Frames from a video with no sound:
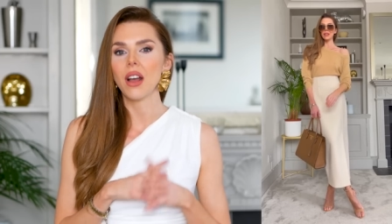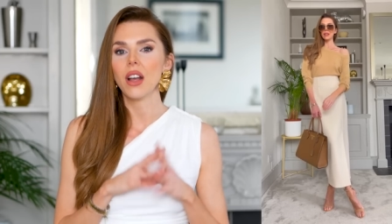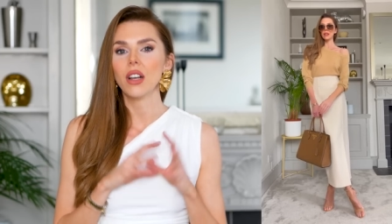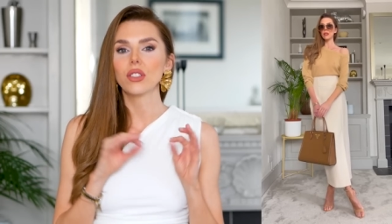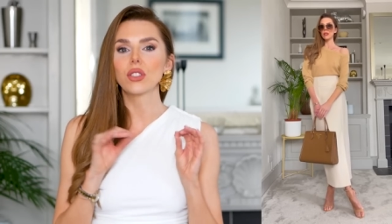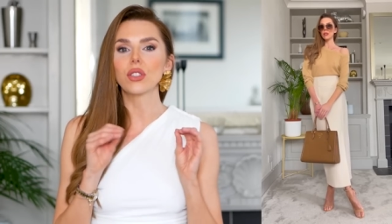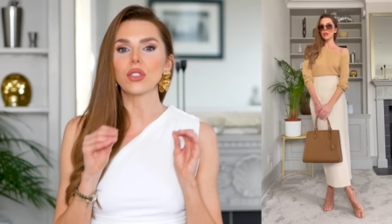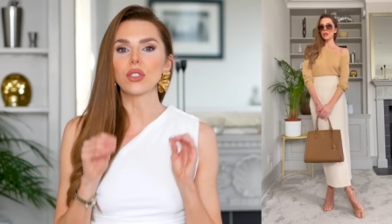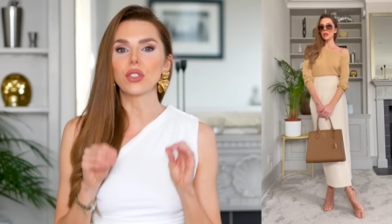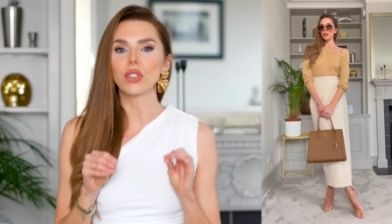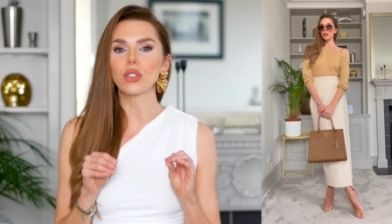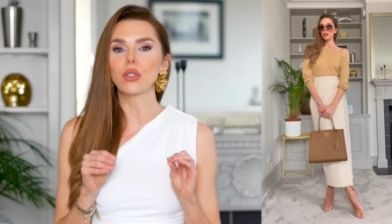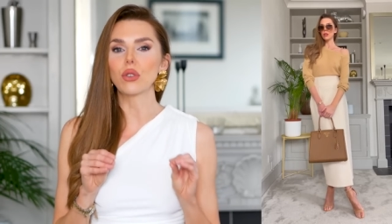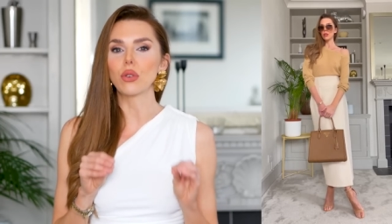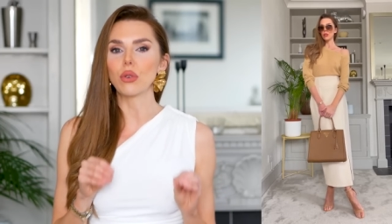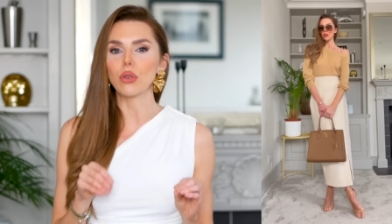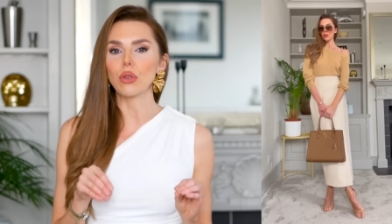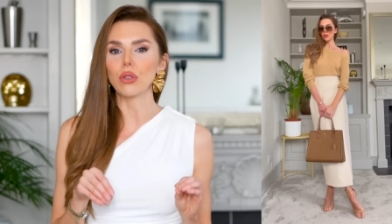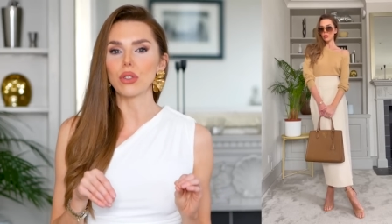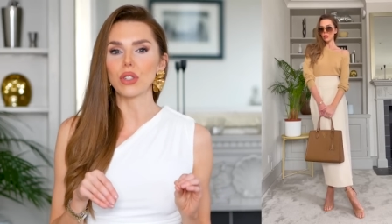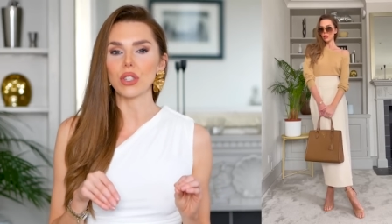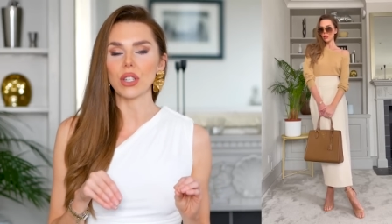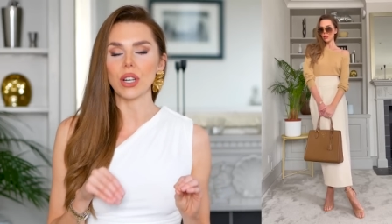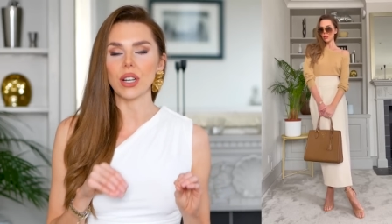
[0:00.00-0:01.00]
Such a
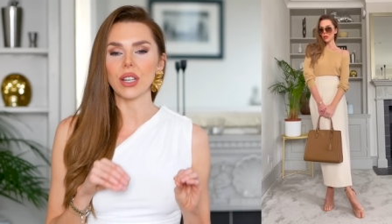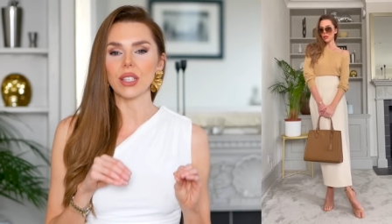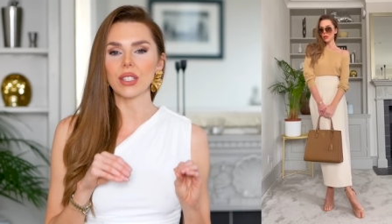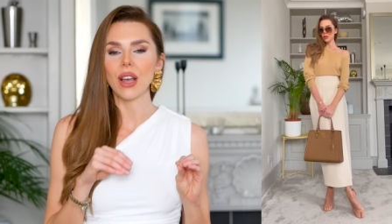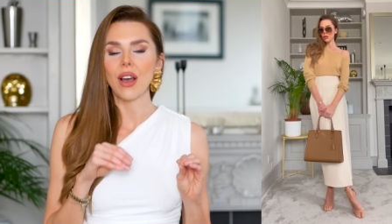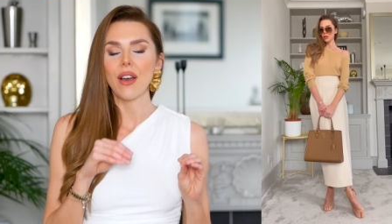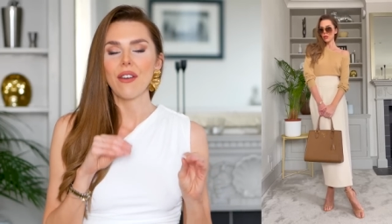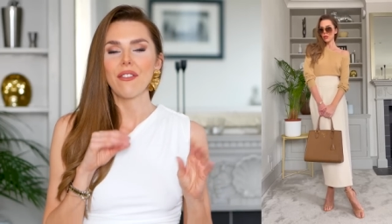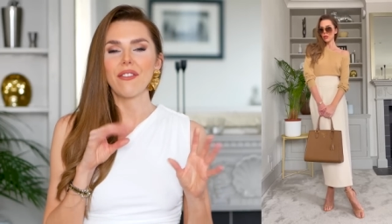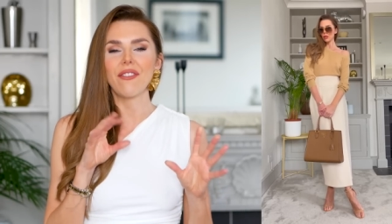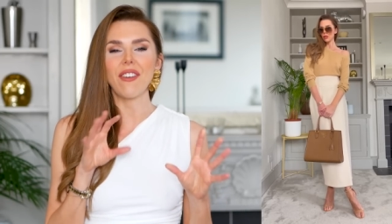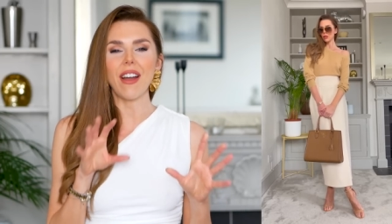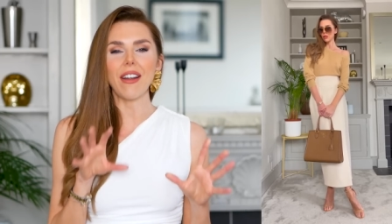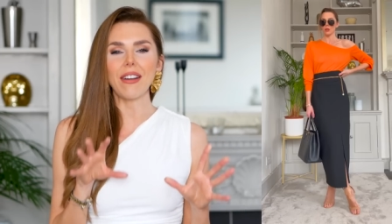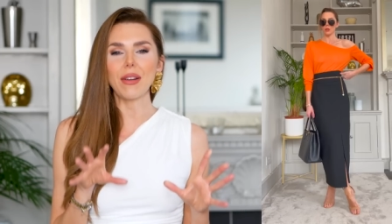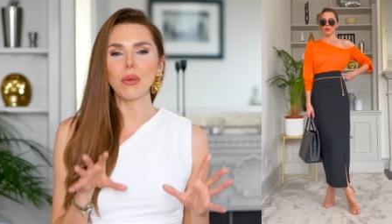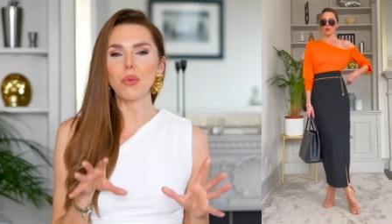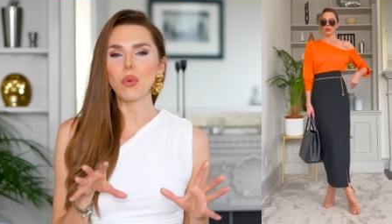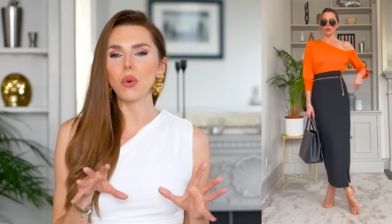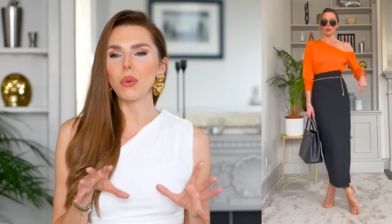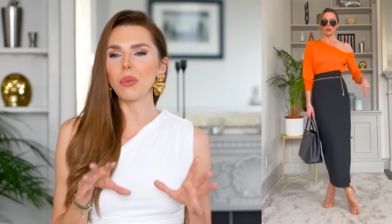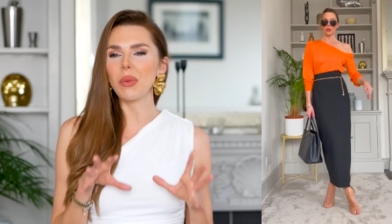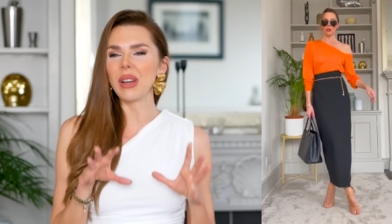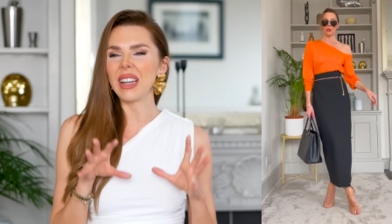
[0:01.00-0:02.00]
gorgeous, very
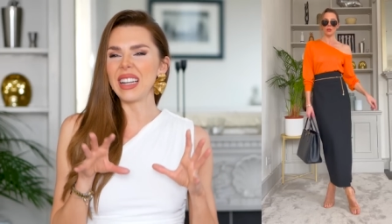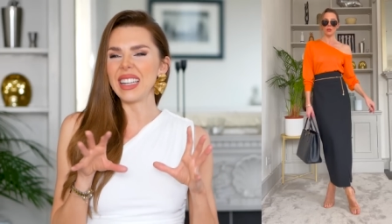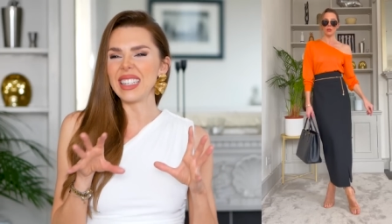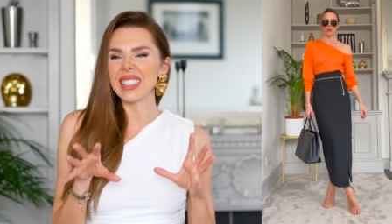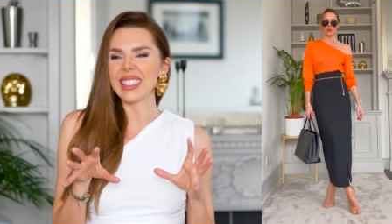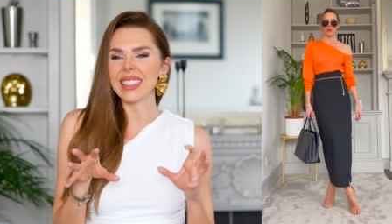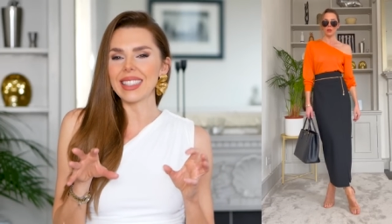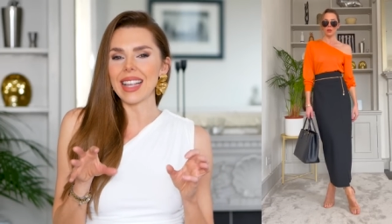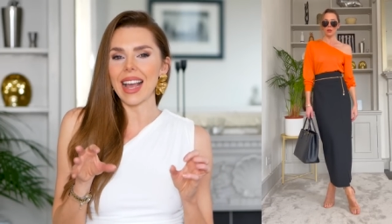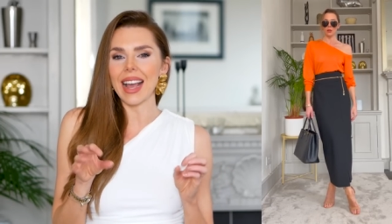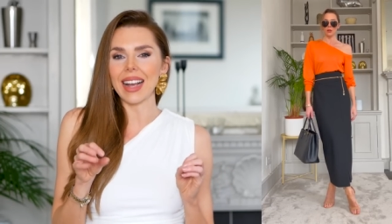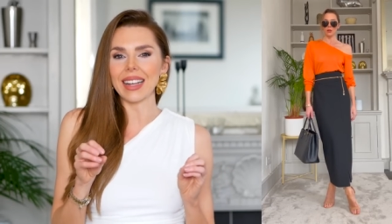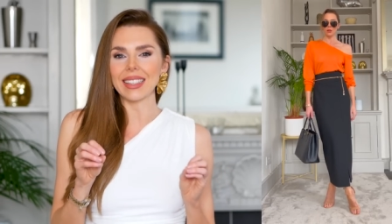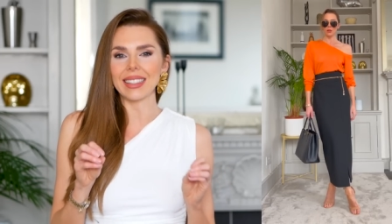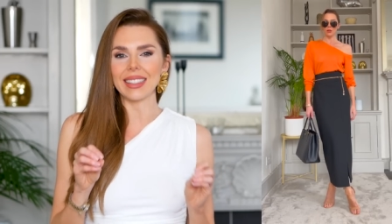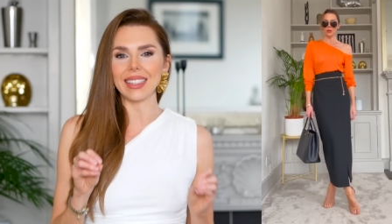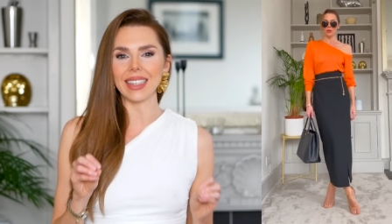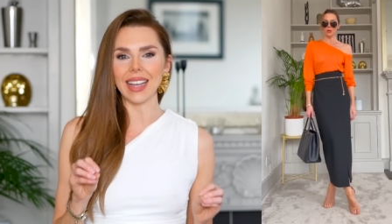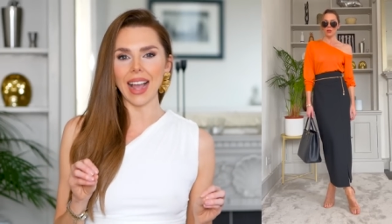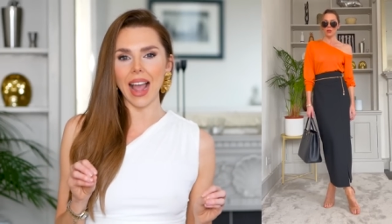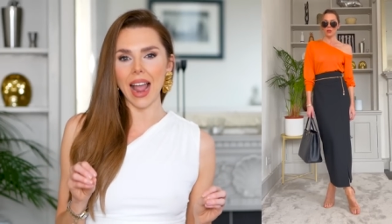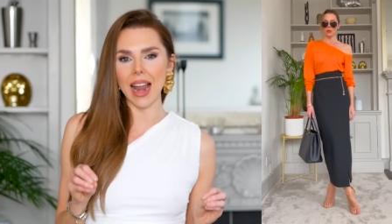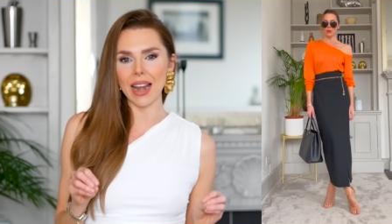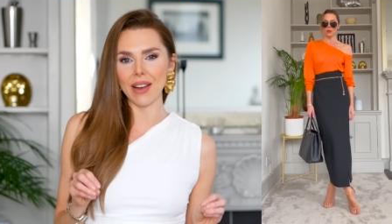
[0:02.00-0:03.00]
womanly, sexy
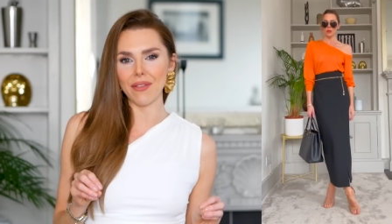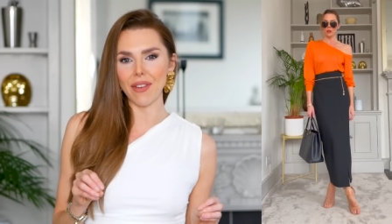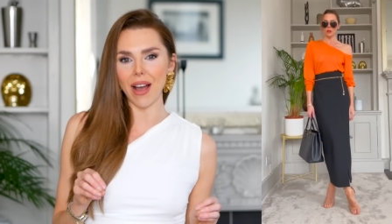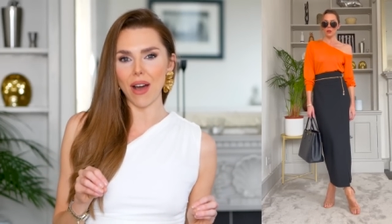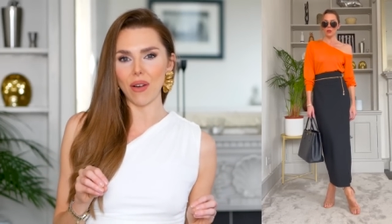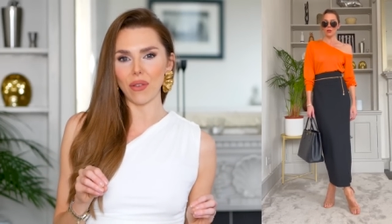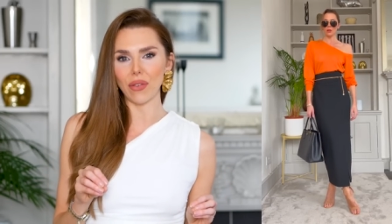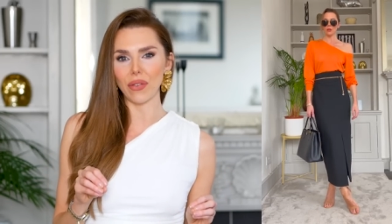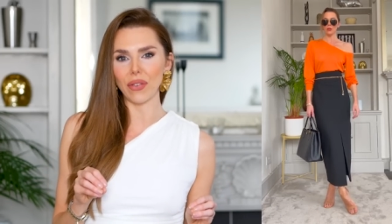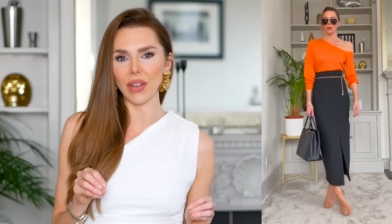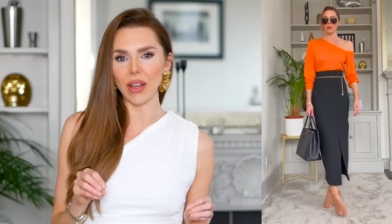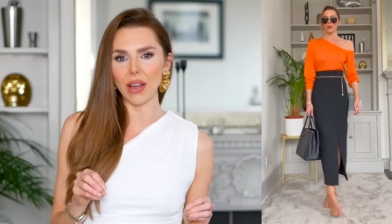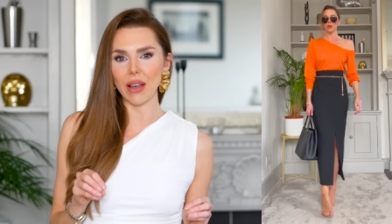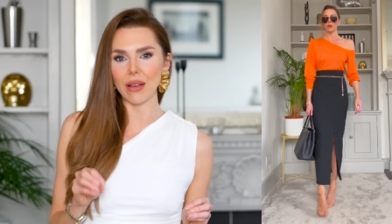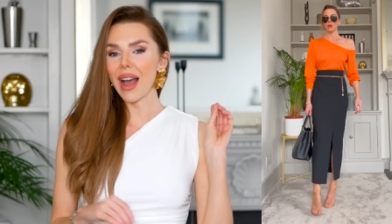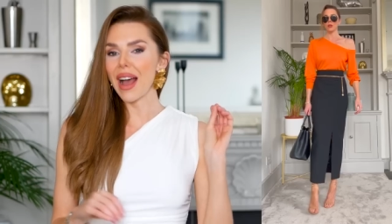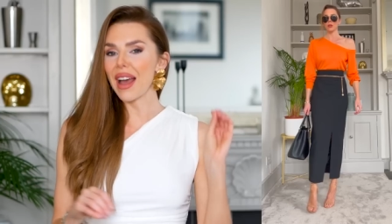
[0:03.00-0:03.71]
kind of outfit.